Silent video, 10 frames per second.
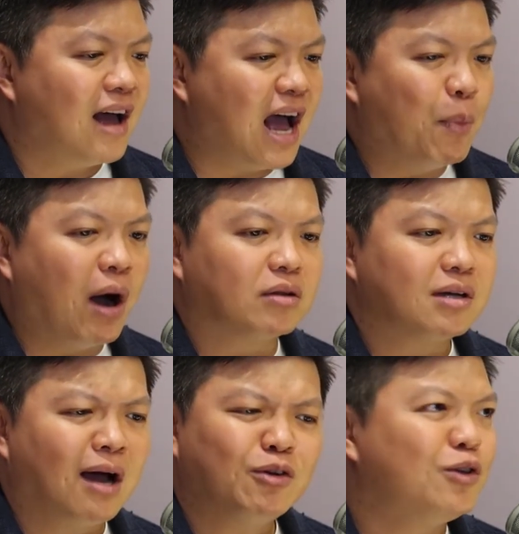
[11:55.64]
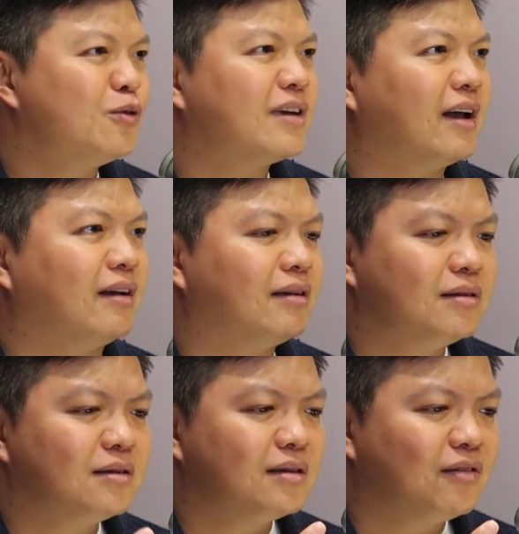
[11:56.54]
about how to use a
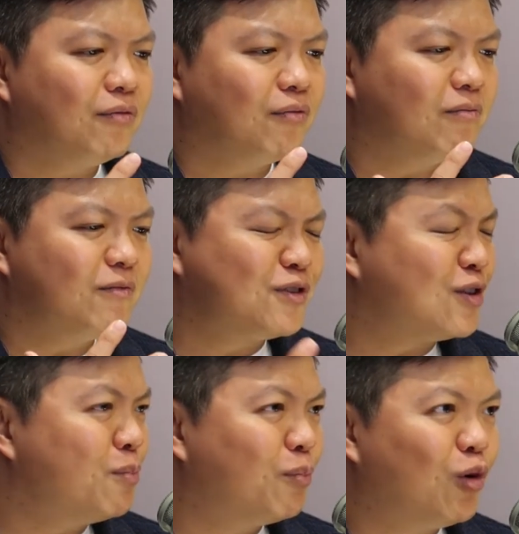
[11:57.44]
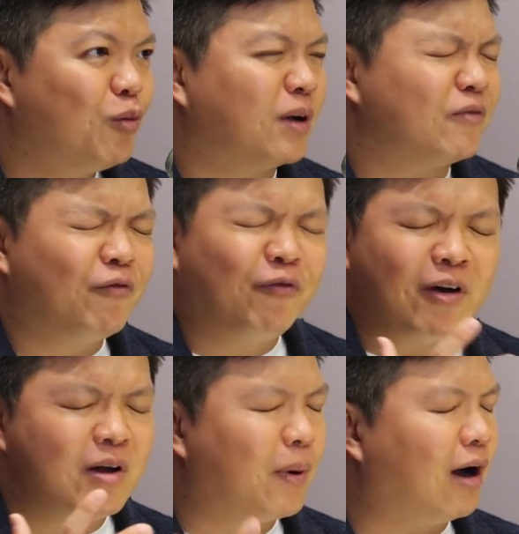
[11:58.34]
simple but
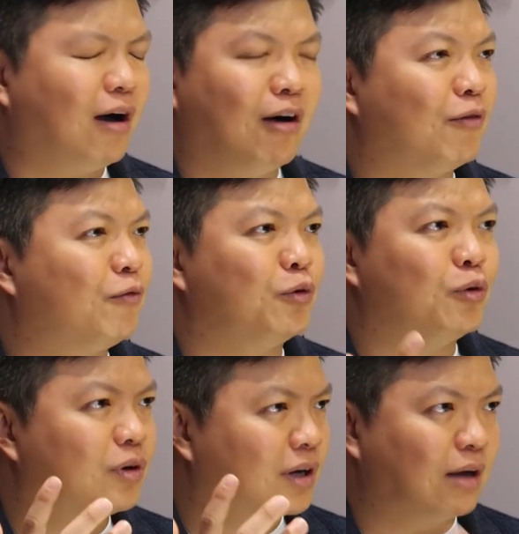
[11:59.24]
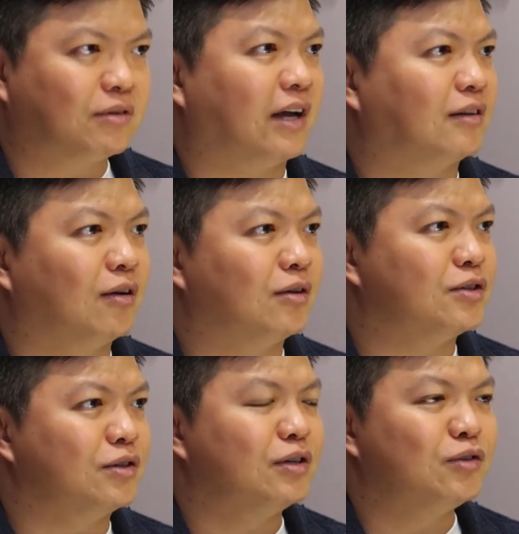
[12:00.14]
very powerful cloud
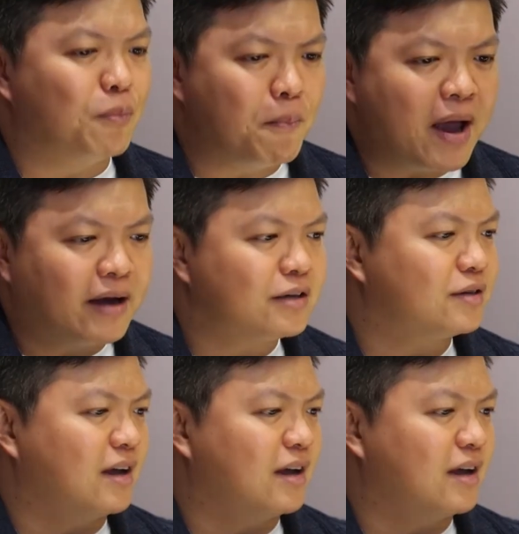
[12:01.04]
technology to manage